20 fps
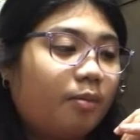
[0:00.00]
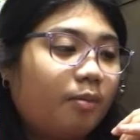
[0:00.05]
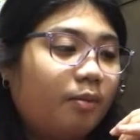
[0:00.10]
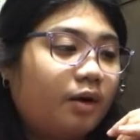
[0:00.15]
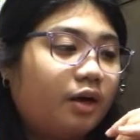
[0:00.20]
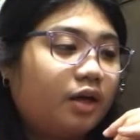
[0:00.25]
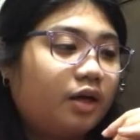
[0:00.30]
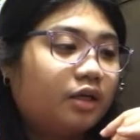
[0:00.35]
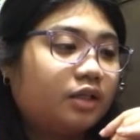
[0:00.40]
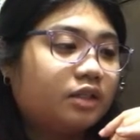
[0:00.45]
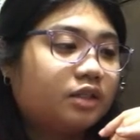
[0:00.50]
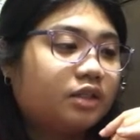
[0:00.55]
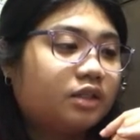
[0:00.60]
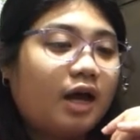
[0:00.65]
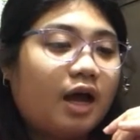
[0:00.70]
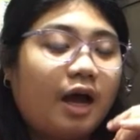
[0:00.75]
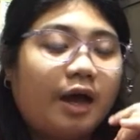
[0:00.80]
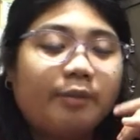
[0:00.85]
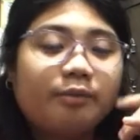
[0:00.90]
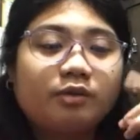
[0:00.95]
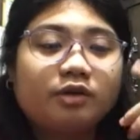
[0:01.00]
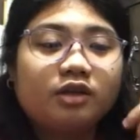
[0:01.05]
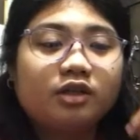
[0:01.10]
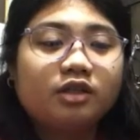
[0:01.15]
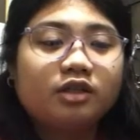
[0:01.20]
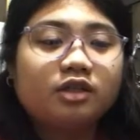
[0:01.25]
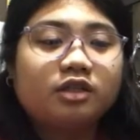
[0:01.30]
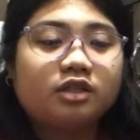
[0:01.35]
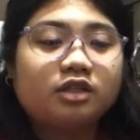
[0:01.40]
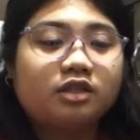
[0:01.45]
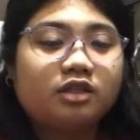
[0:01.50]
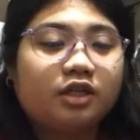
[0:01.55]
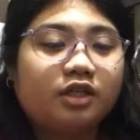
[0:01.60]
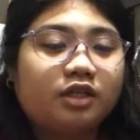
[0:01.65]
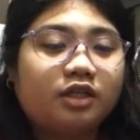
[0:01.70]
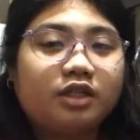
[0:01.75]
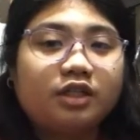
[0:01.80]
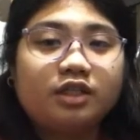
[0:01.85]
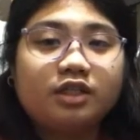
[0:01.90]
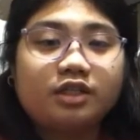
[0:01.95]
but I'm gonna
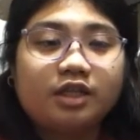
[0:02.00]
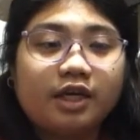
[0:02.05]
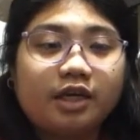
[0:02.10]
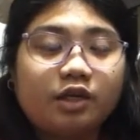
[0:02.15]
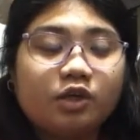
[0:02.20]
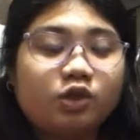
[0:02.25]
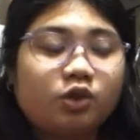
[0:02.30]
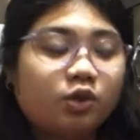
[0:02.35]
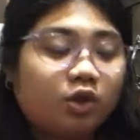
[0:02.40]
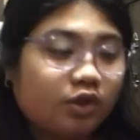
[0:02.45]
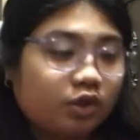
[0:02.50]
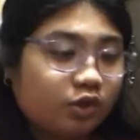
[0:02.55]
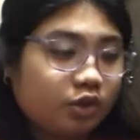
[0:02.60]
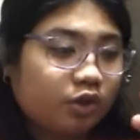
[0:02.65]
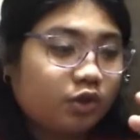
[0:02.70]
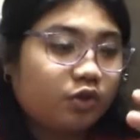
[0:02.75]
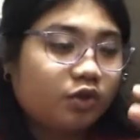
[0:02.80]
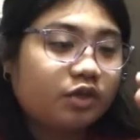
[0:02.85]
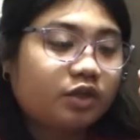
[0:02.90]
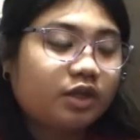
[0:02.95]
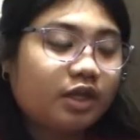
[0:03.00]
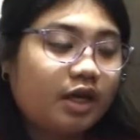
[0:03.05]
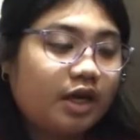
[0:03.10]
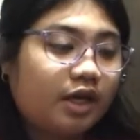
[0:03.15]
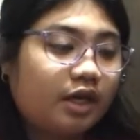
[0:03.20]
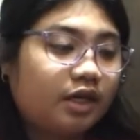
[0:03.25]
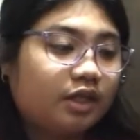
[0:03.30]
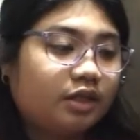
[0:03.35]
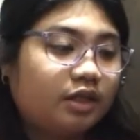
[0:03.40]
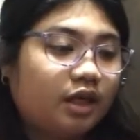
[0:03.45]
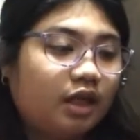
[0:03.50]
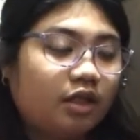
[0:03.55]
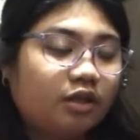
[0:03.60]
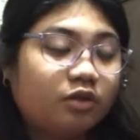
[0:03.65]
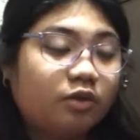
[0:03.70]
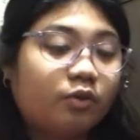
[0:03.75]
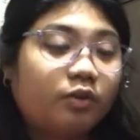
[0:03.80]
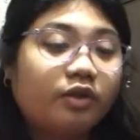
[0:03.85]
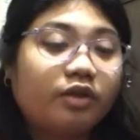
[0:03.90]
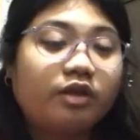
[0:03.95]
study data structures and
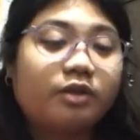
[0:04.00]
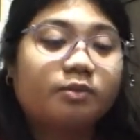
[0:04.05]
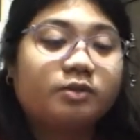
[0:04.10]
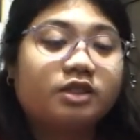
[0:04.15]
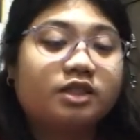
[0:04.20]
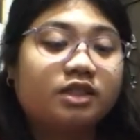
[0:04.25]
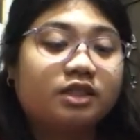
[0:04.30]
algorithms